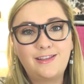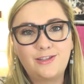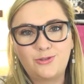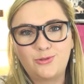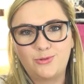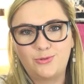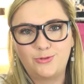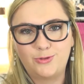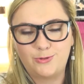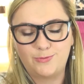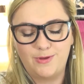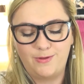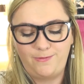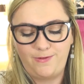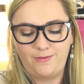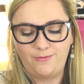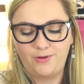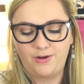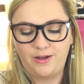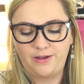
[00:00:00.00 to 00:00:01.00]
This one was my
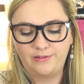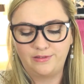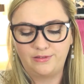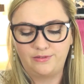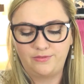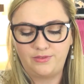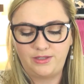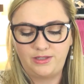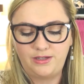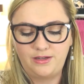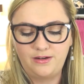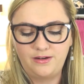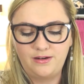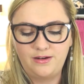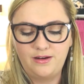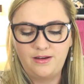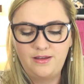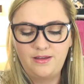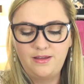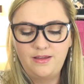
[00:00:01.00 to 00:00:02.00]
favorite color of the
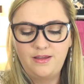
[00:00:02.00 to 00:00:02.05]
year.